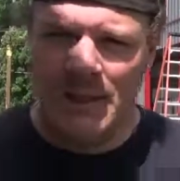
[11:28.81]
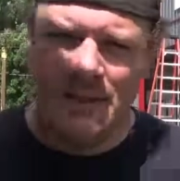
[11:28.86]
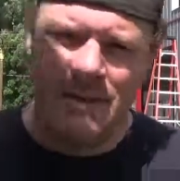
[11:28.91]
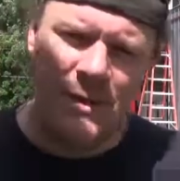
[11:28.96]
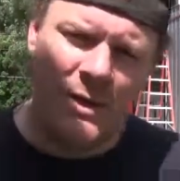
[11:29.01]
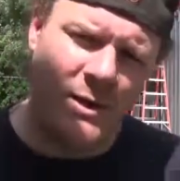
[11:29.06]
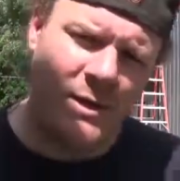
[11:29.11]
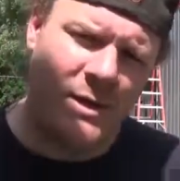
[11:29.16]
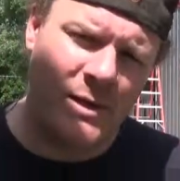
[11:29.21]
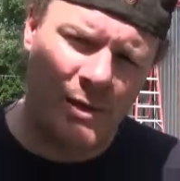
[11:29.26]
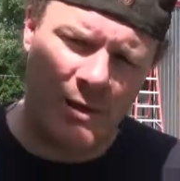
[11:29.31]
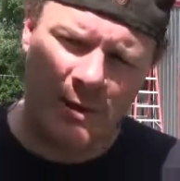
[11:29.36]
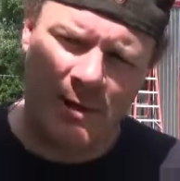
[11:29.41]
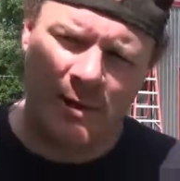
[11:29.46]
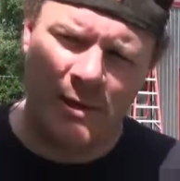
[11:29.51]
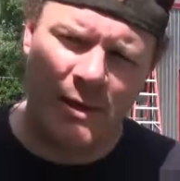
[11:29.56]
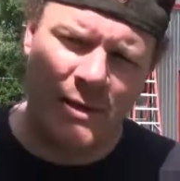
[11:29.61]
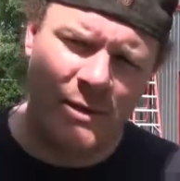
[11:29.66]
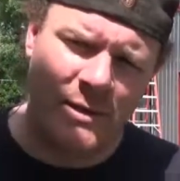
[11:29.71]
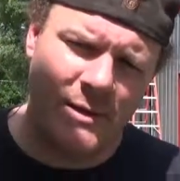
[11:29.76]
So,
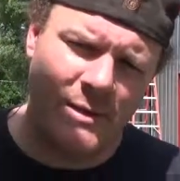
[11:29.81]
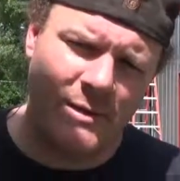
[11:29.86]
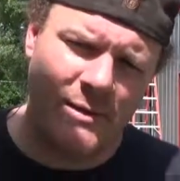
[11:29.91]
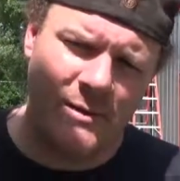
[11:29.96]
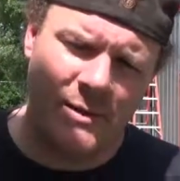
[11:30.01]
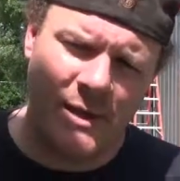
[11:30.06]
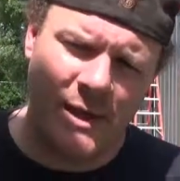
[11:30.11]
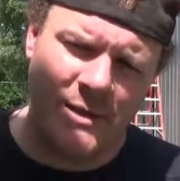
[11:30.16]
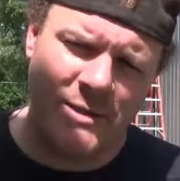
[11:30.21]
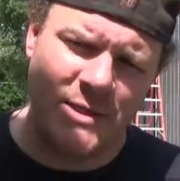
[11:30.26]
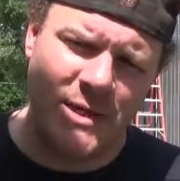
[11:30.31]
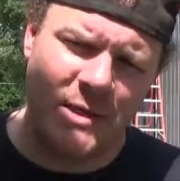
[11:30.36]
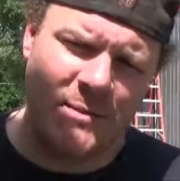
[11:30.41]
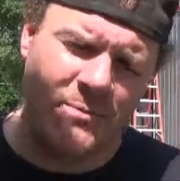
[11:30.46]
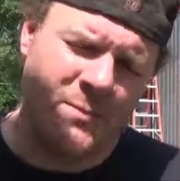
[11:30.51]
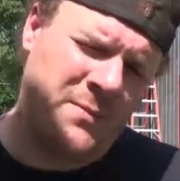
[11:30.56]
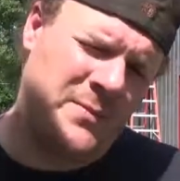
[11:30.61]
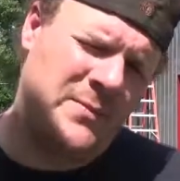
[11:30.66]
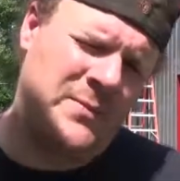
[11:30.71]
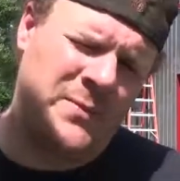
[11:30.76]
catch up,
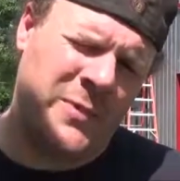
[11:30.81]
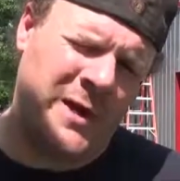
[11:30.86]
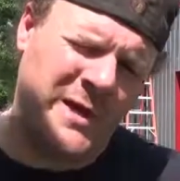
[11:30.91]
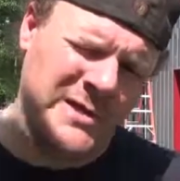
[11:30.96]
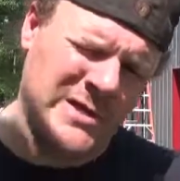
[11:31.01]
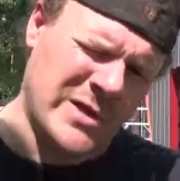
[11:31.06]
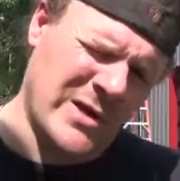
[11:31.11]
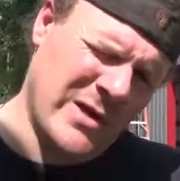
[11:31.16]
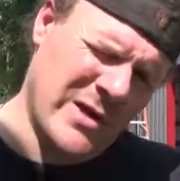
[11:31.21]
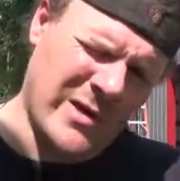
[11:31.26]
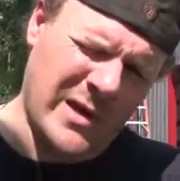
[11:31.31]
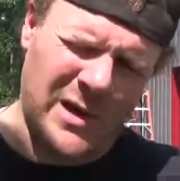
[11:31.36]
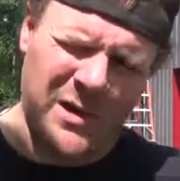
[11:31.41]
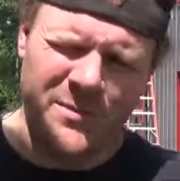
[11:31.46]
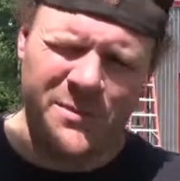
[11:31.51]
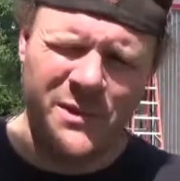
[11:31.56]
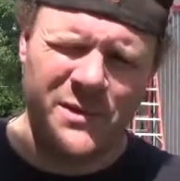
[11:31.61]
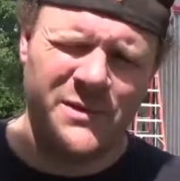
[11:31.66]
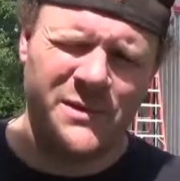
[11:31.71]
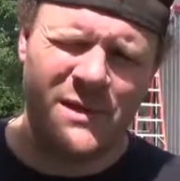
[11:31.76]
probably show you how
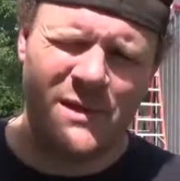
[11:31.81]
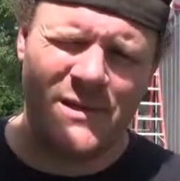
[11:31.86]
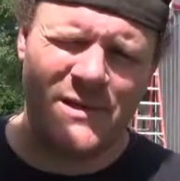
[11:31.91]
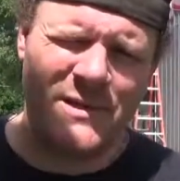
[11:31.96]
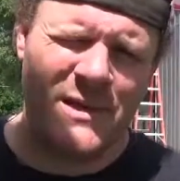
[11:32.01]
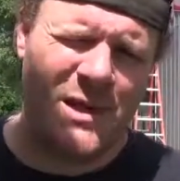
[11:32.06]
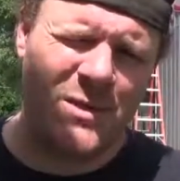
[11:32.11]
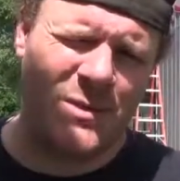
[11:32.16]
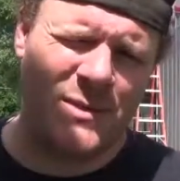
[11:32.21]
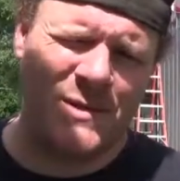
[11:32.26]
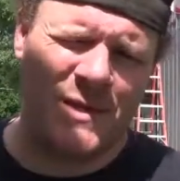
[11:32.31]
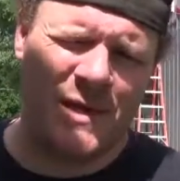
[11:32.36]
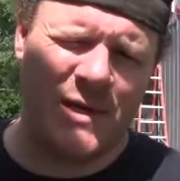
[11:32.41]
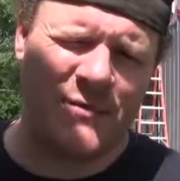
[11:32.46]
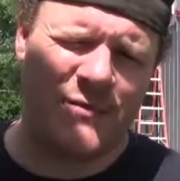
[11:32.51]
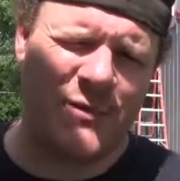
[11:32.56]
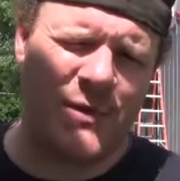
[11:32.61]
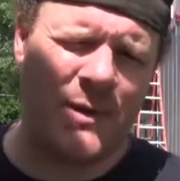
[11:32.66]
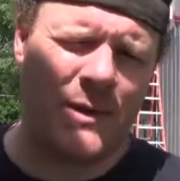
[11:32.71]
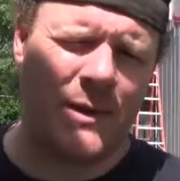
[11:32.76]
I'm doing the other side once I get
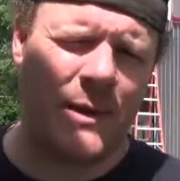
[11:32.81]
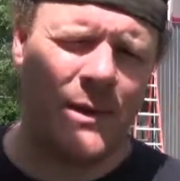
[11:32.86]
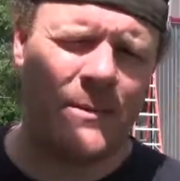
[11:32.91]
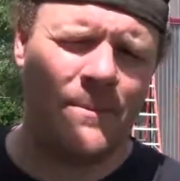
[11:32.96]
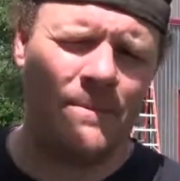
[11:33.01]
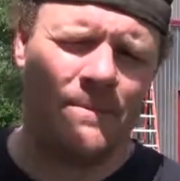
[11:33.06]
it figured out.